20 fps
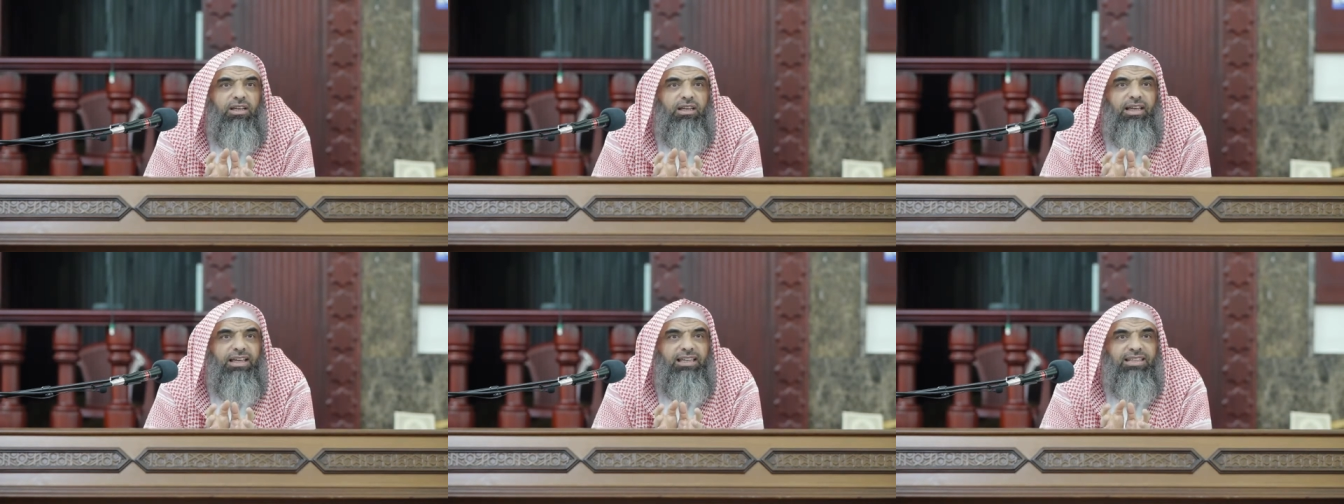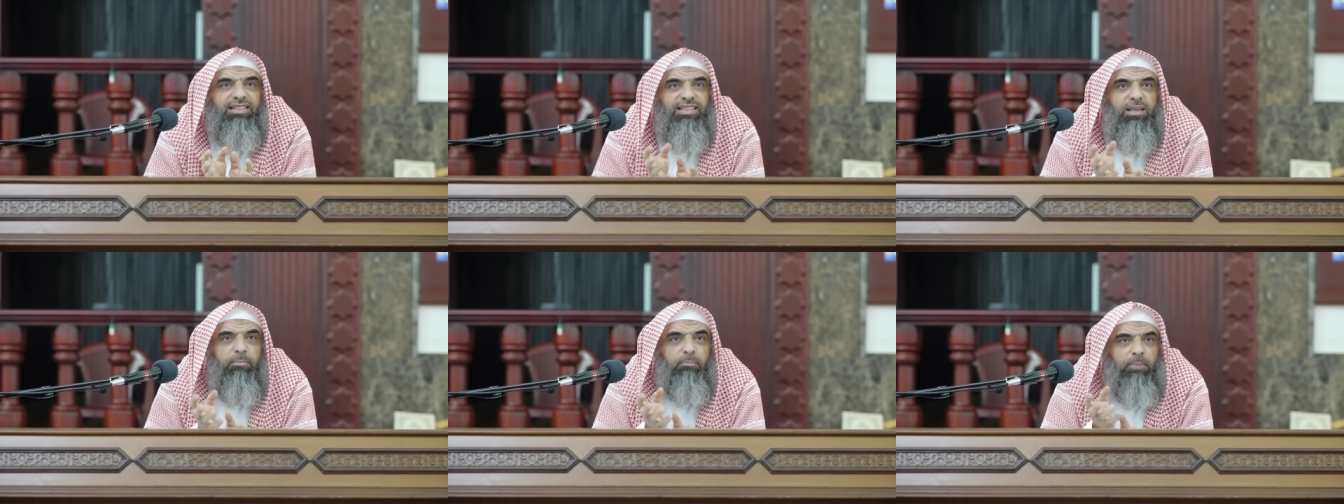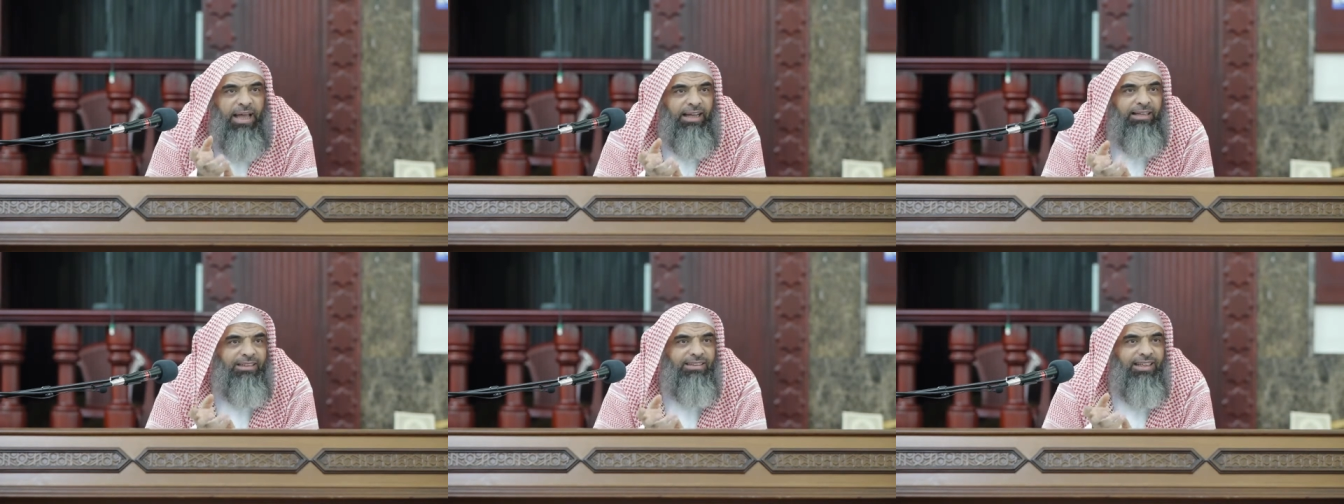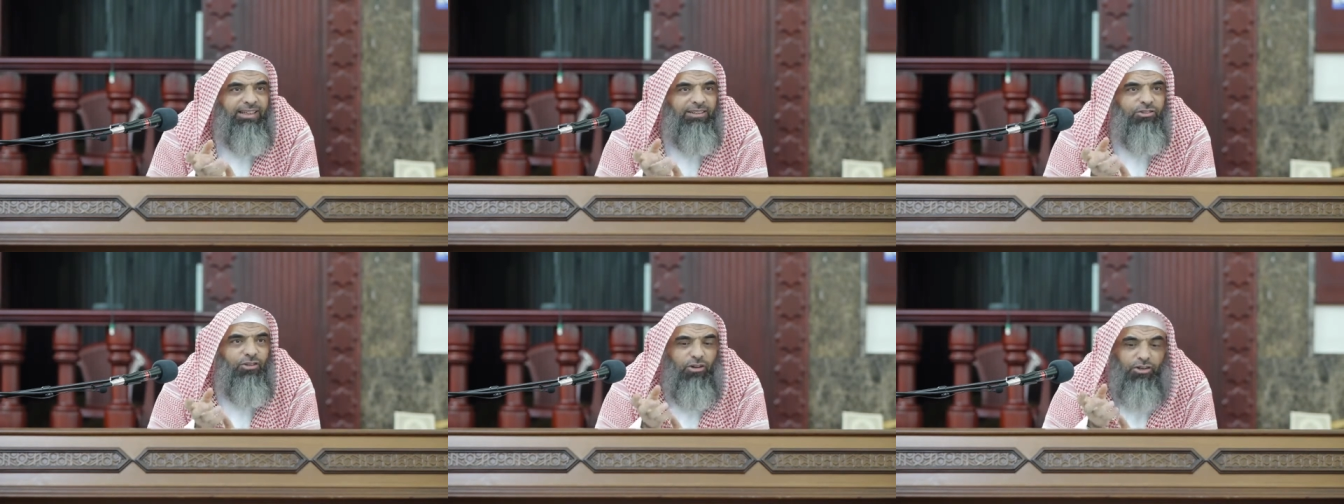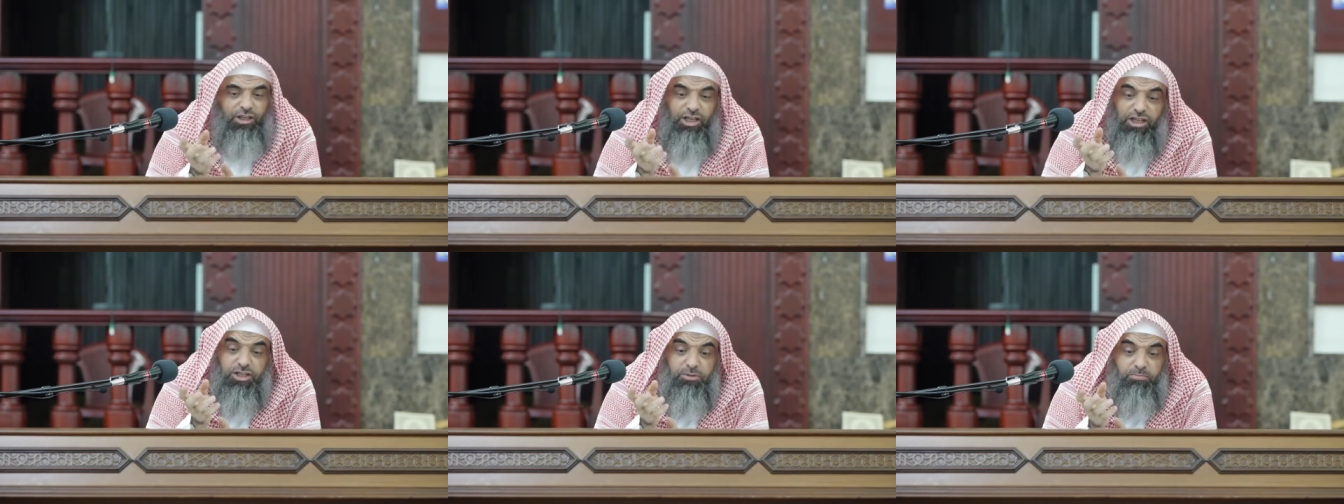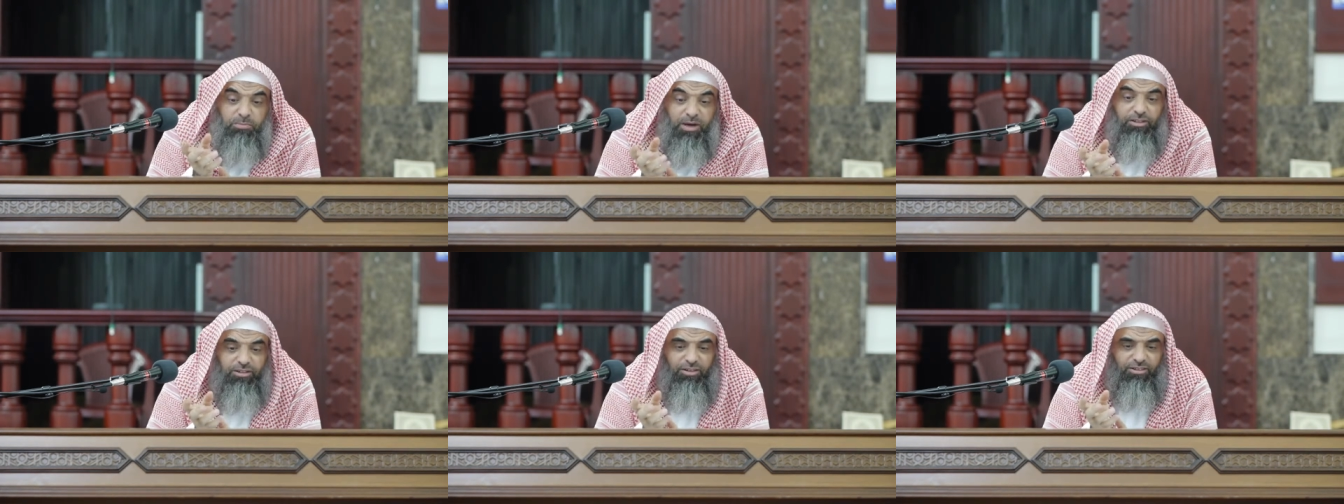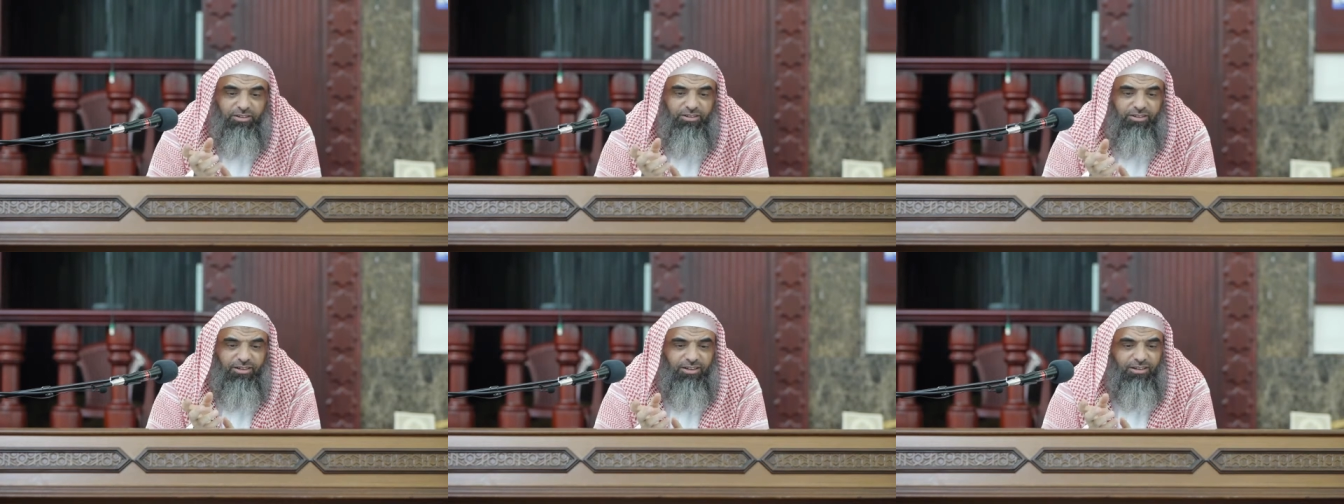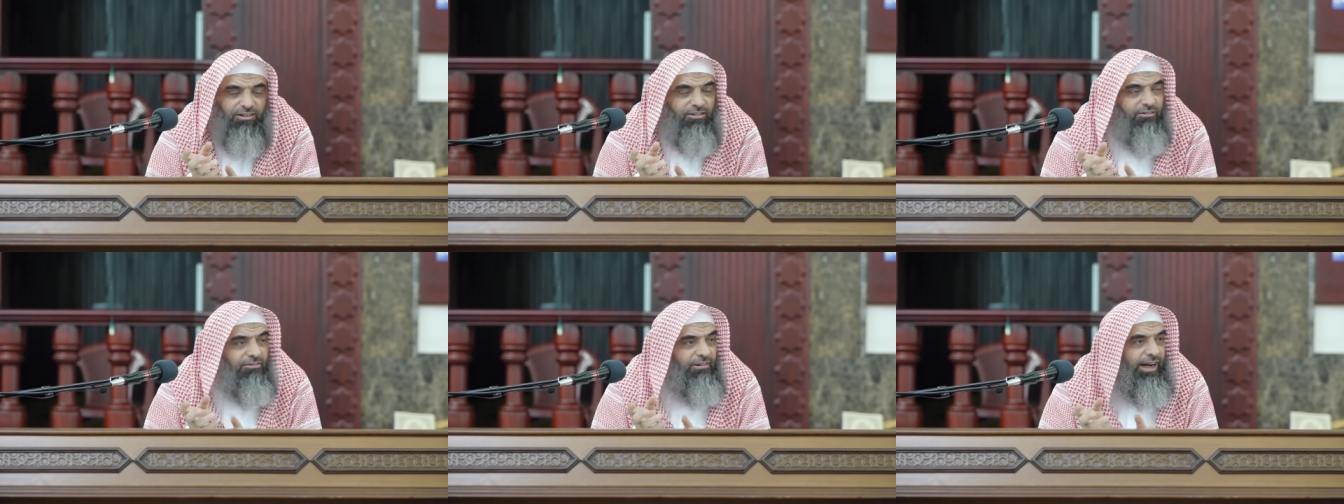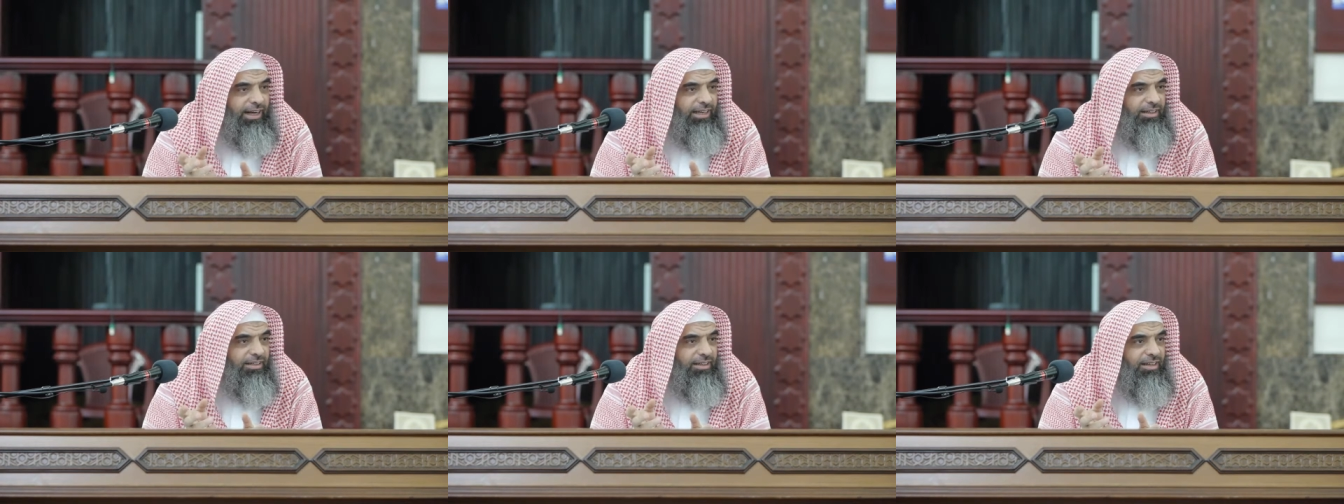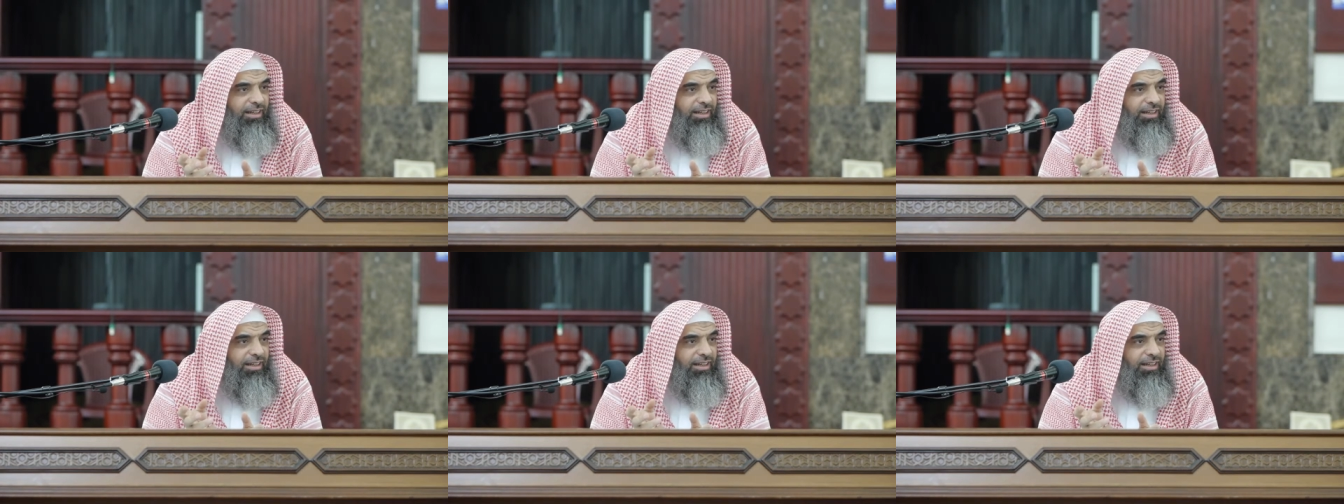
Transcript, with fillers: He's dependent on his mother, right?